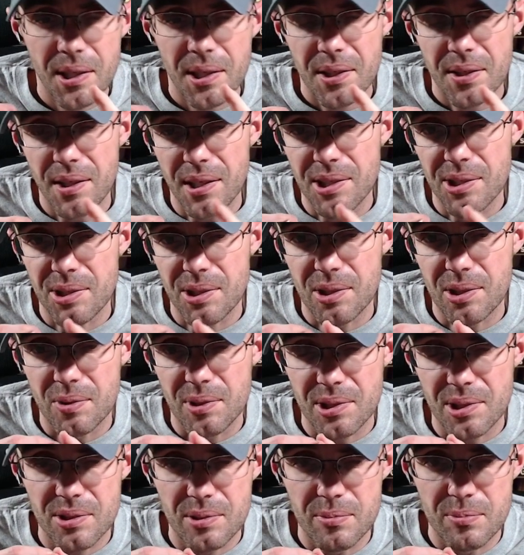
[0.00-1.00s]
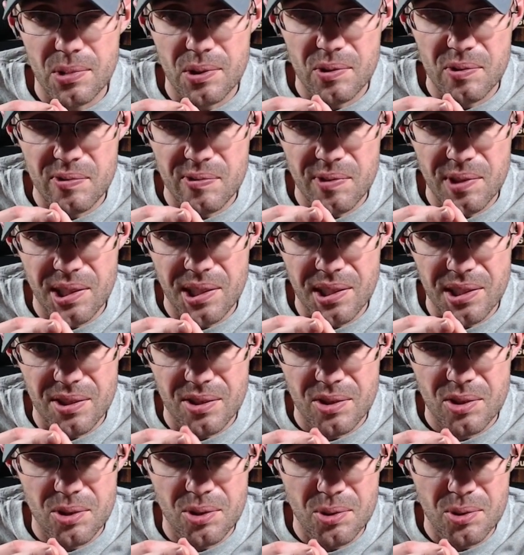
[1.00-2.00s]
Then you're going to move
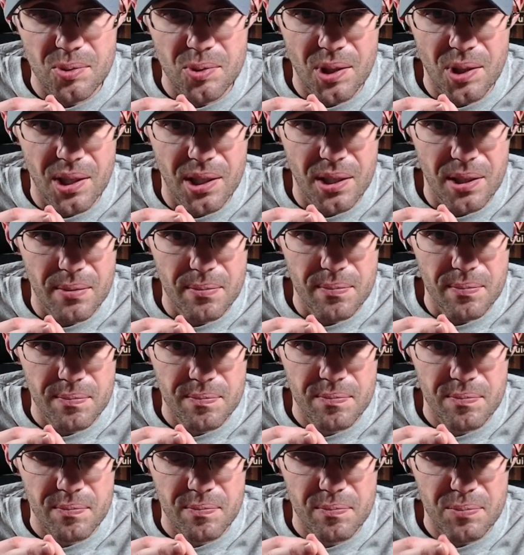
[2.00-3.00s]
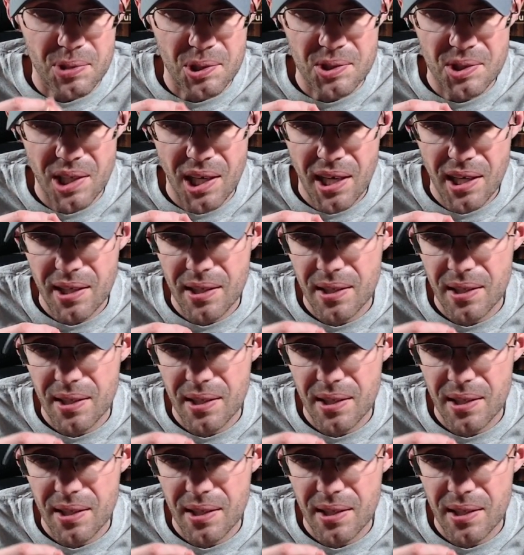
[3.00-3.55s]
into Burzak,